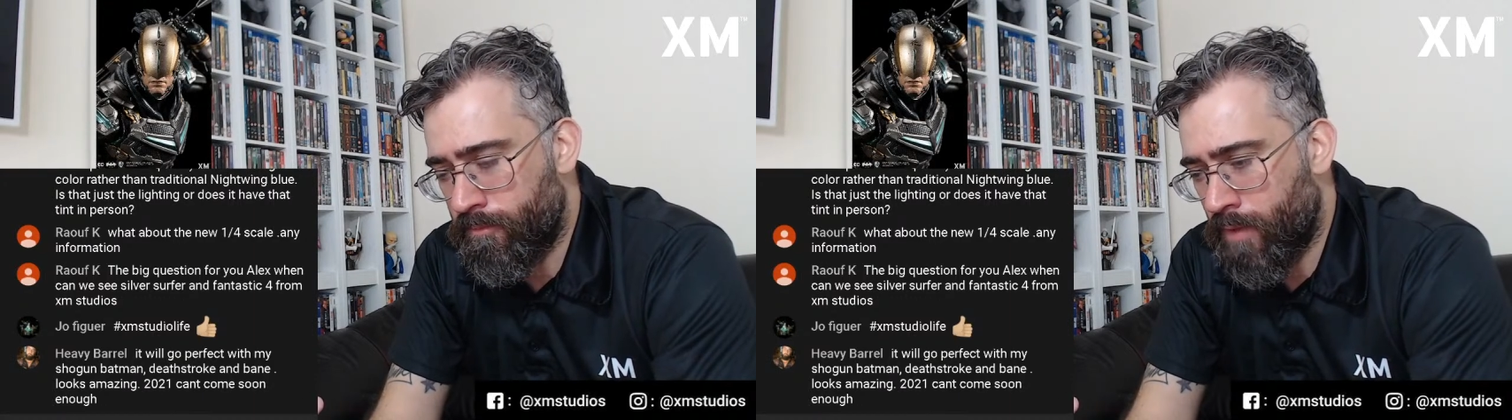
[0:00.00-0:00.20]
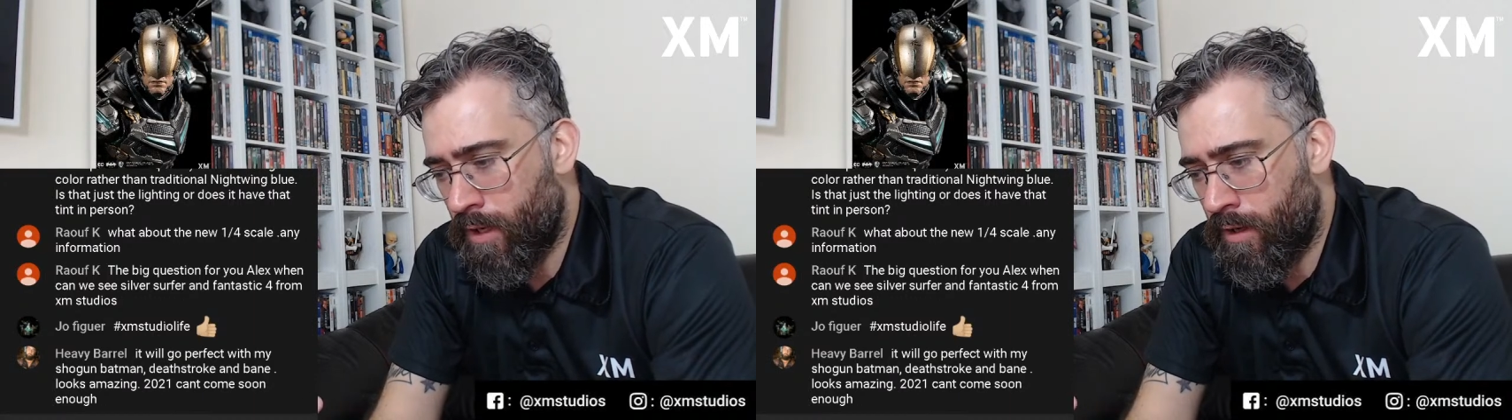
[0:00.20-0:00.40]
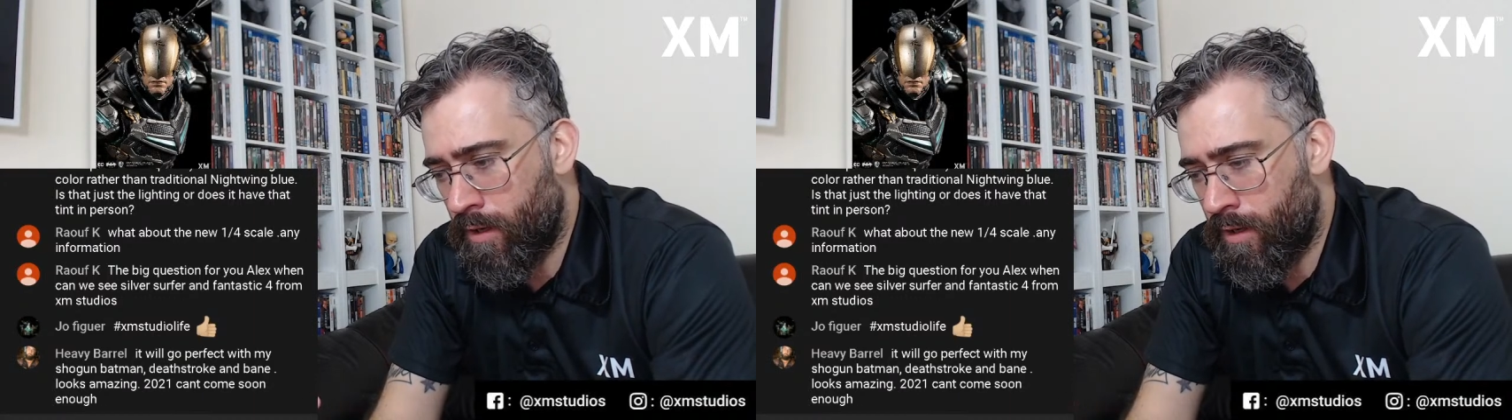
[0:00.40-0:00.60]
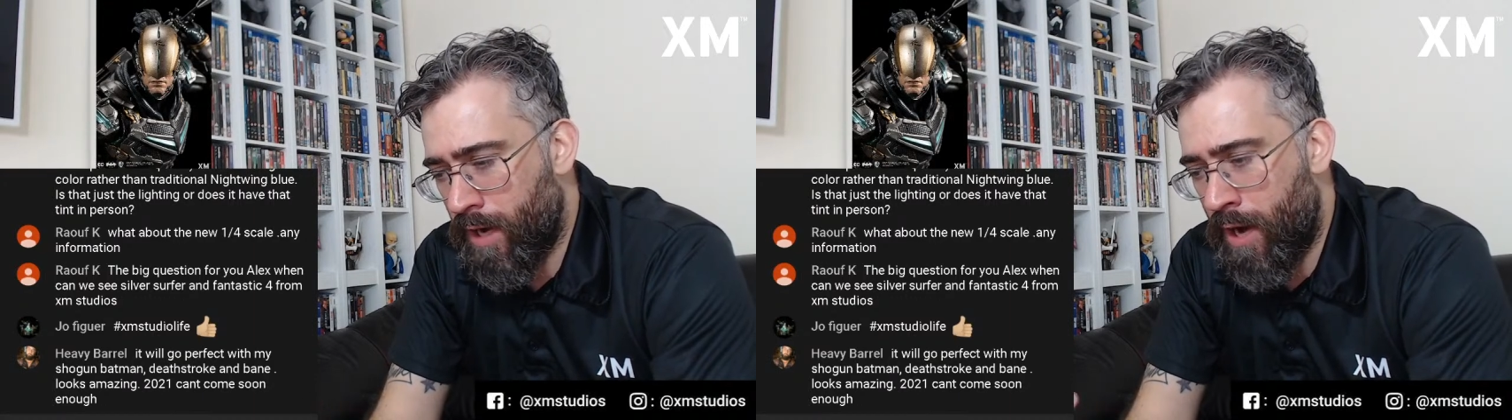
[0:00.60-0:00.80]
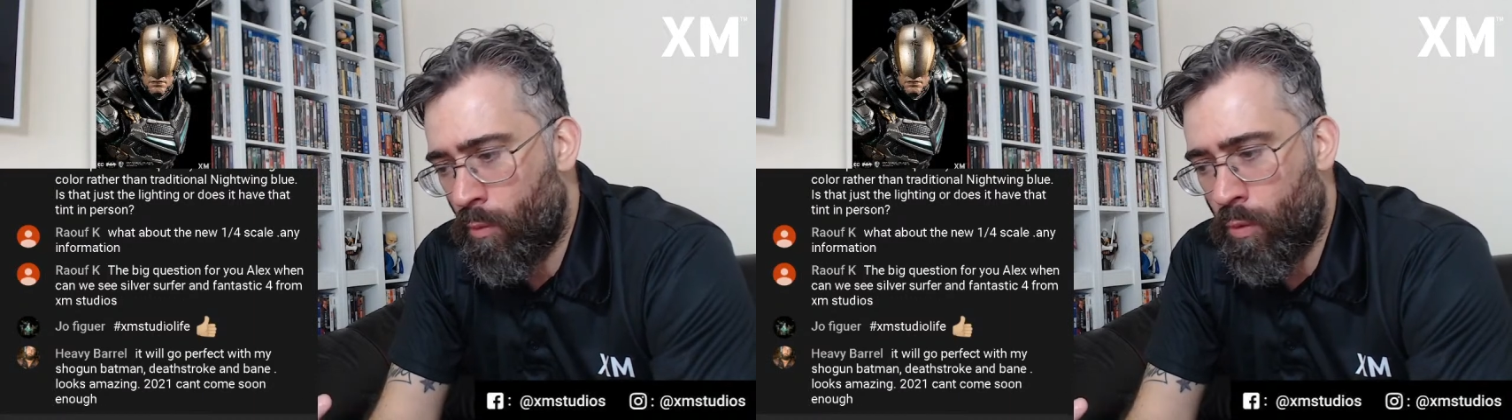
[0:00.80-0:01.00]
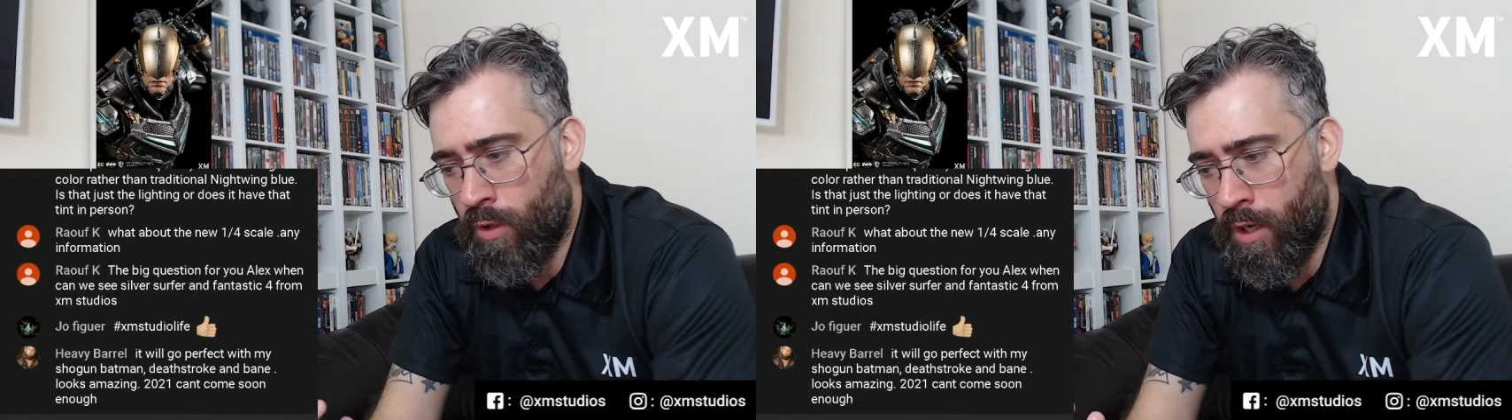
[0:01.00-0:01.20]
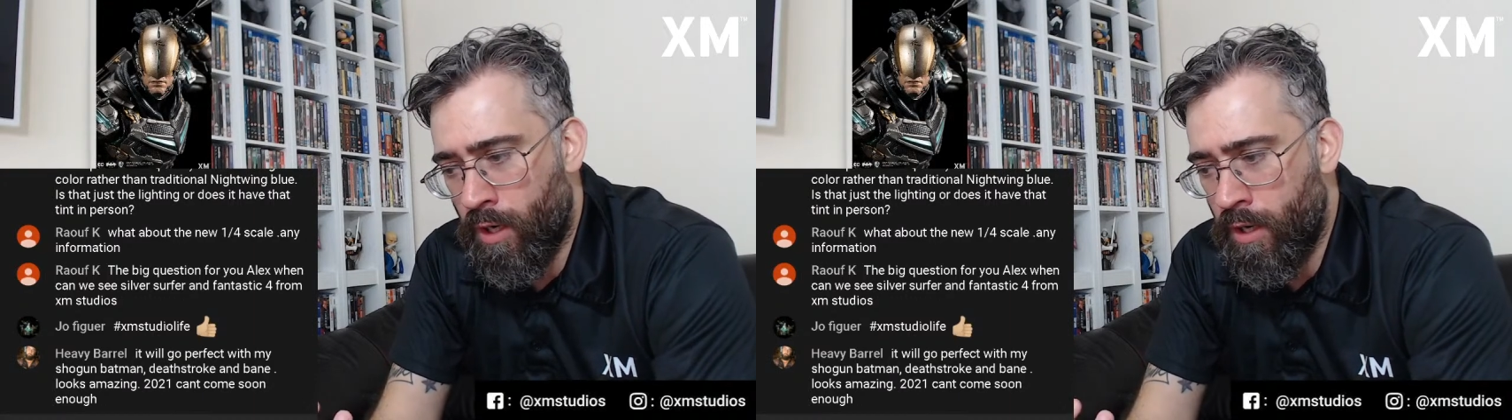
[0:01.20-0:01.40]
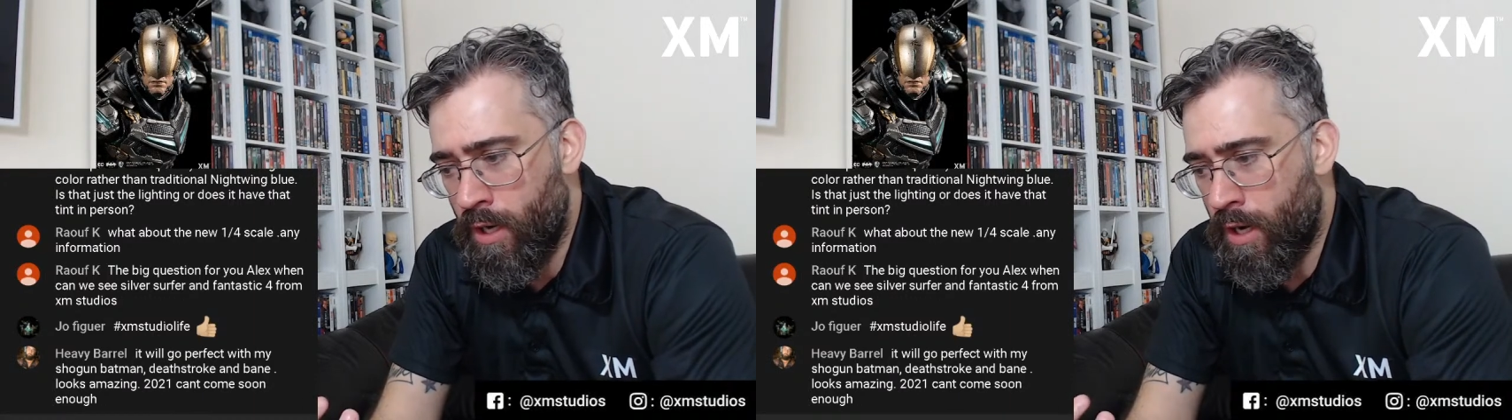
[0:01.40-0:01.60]
Airwalker,
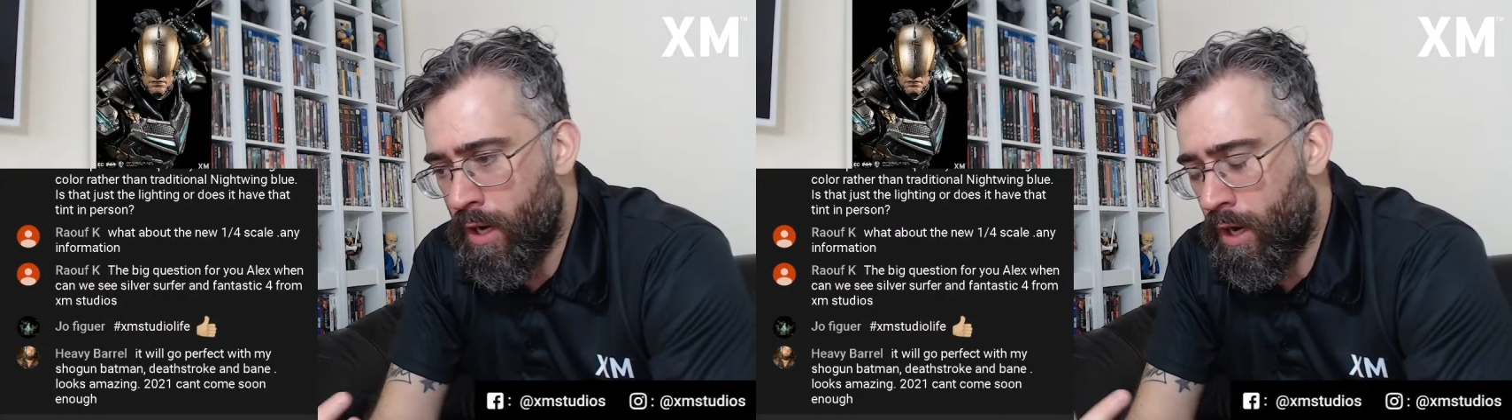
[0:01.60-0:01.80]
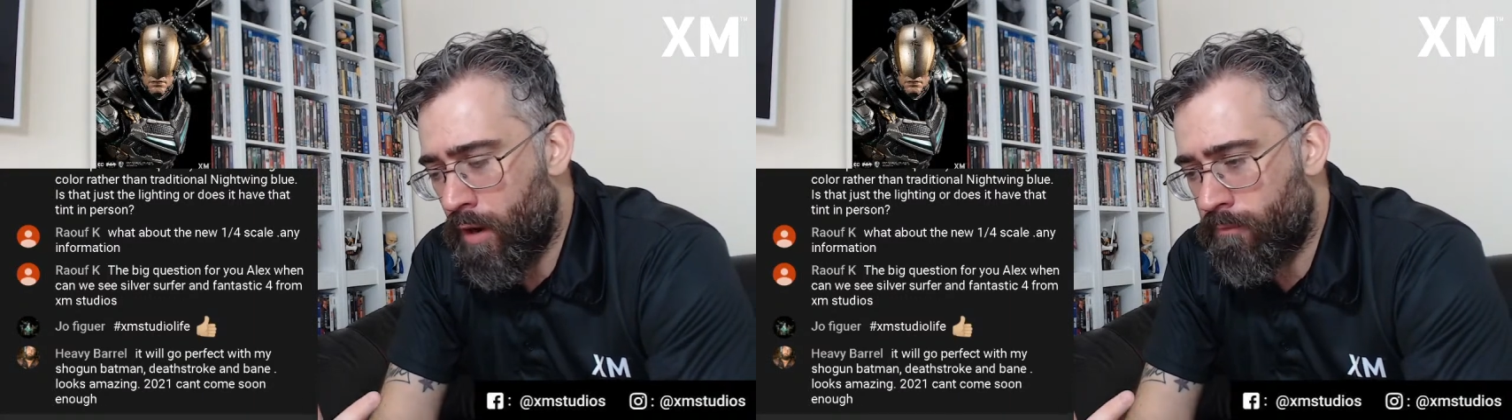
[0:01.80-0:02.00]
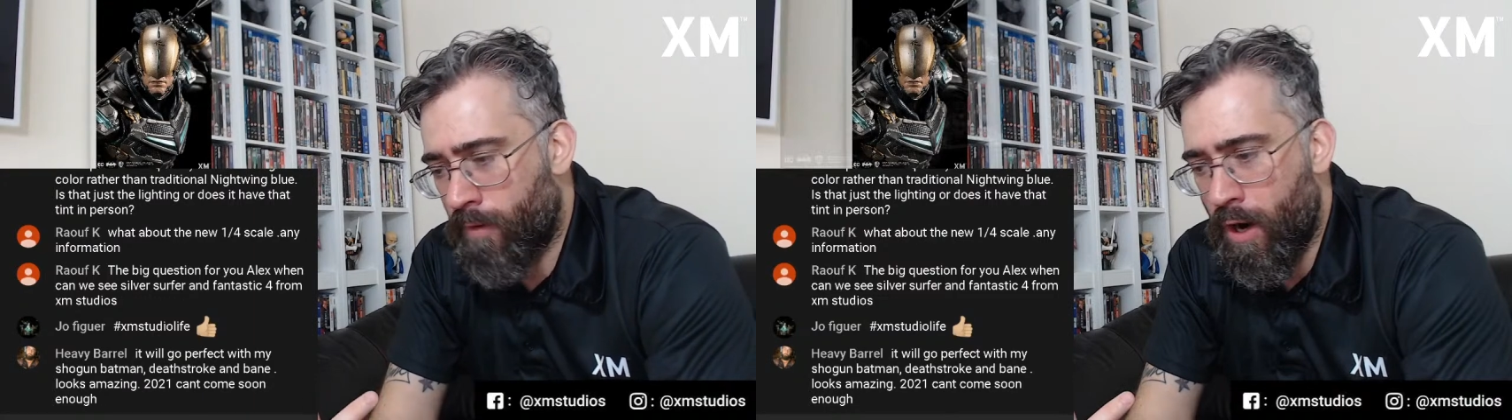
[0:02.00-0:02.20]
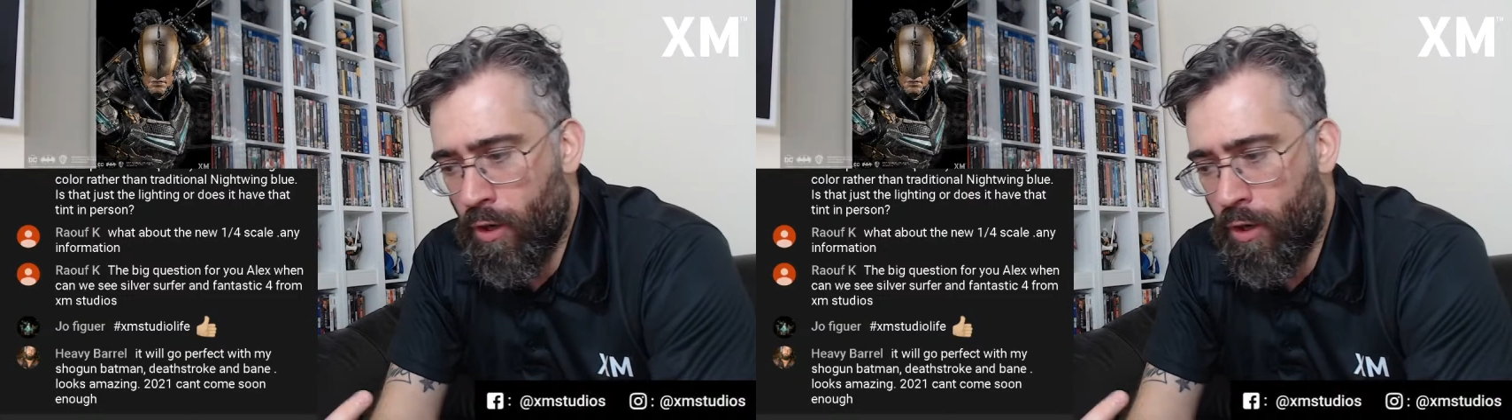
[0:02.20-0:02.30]
Fire